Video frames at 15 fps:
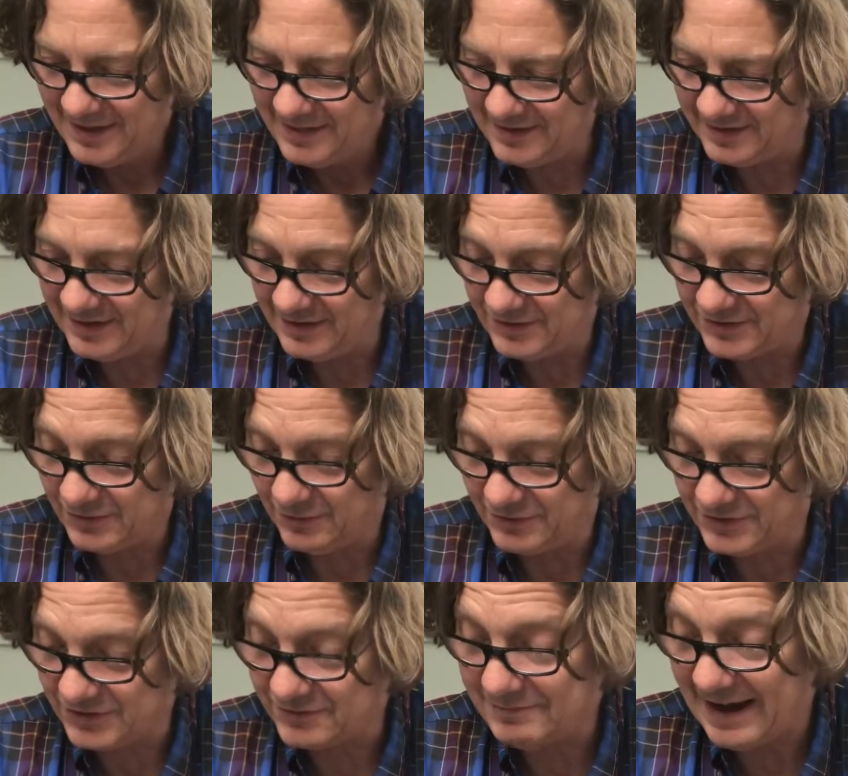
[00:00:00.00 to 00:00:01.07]
The tin
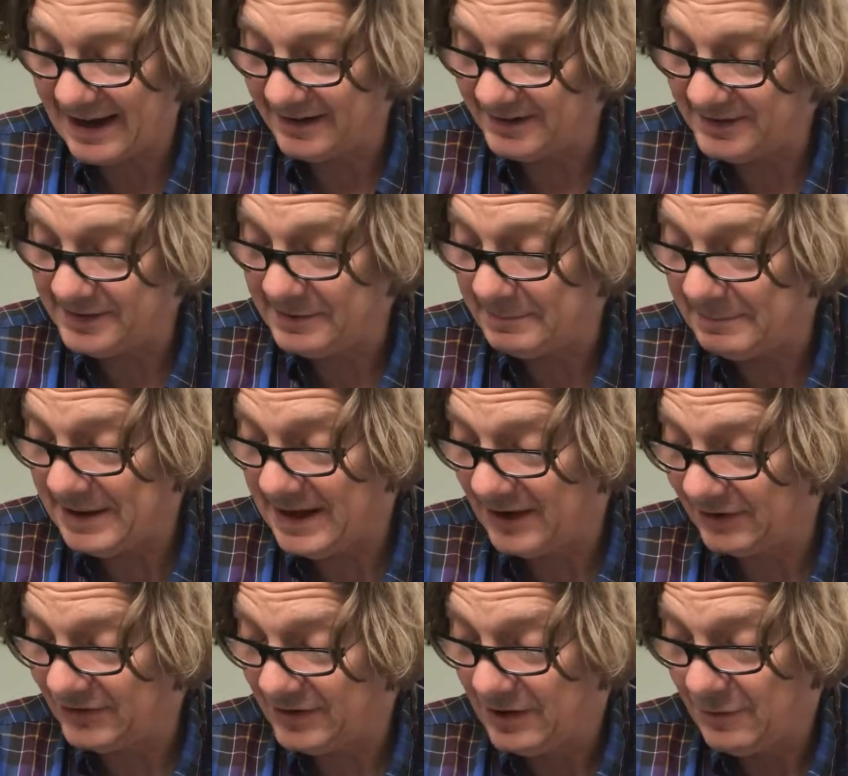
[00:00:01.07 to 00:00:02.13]
soldiers rattled in their
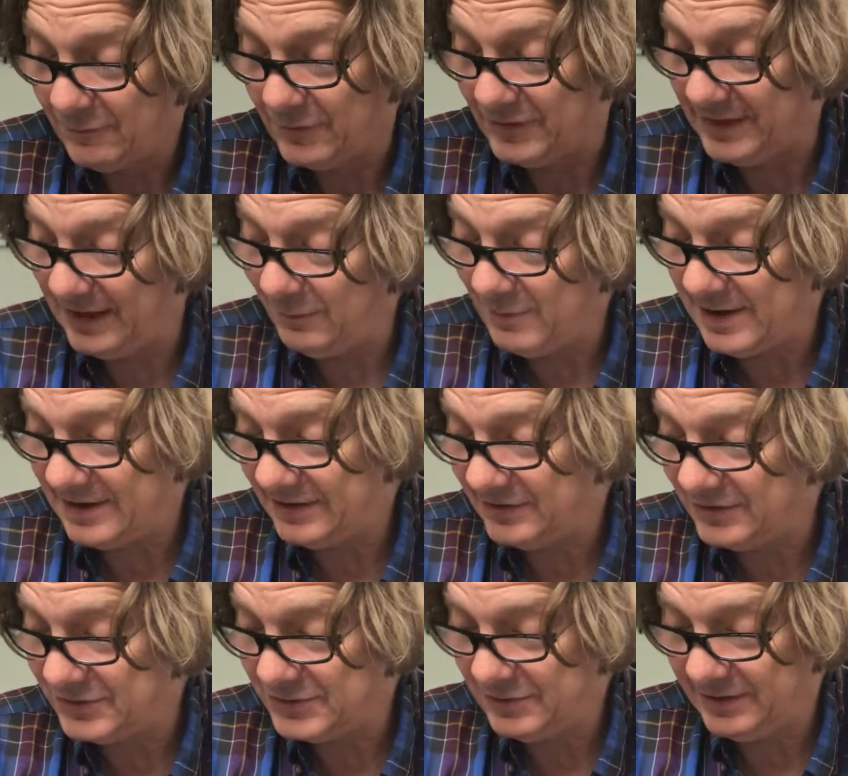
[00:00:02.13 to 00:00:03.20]
box, for they wanted
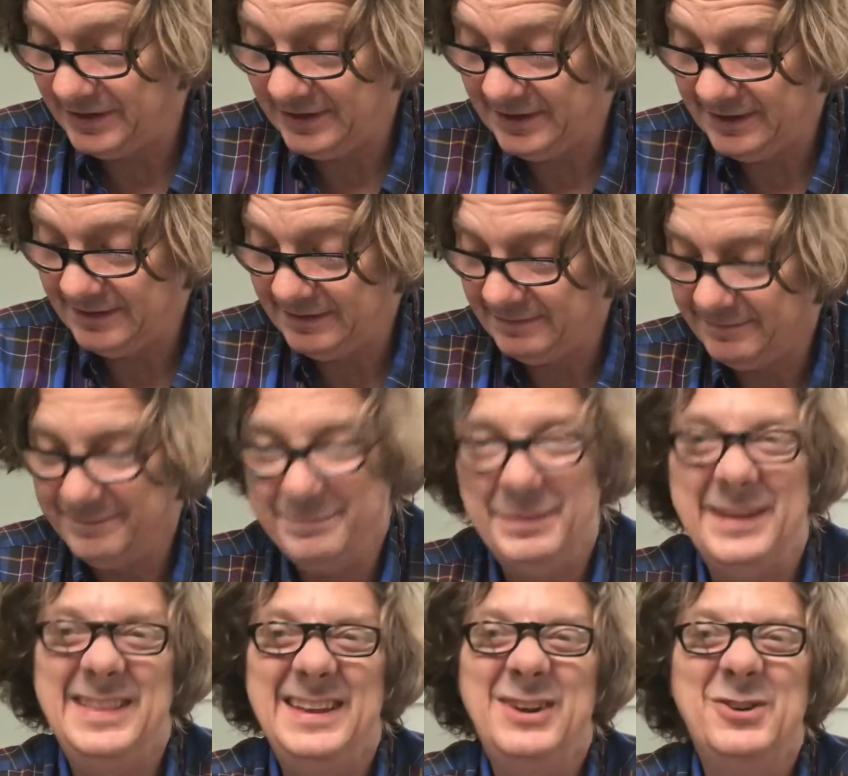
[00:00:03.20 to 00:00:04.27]
to join in,
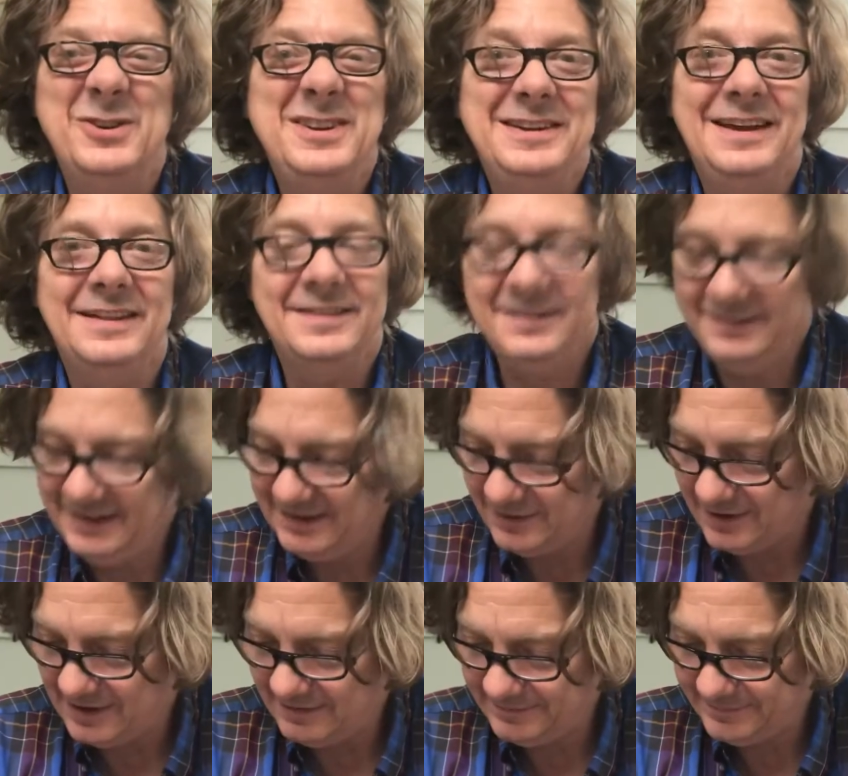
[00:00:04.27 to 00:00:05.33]
but they couldn't get the lid
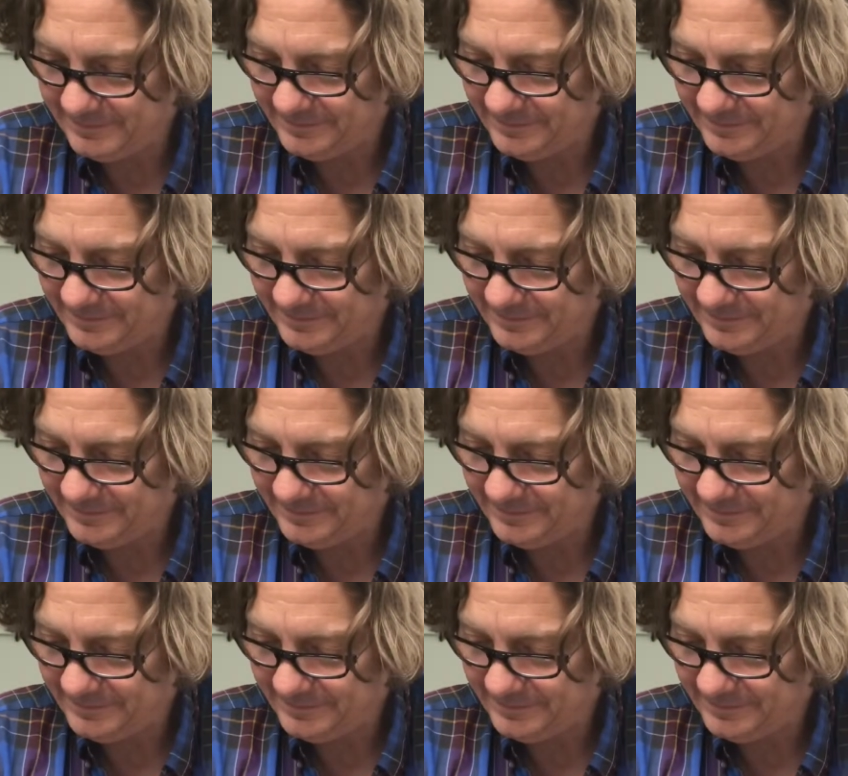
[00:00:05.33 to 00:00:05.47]
off.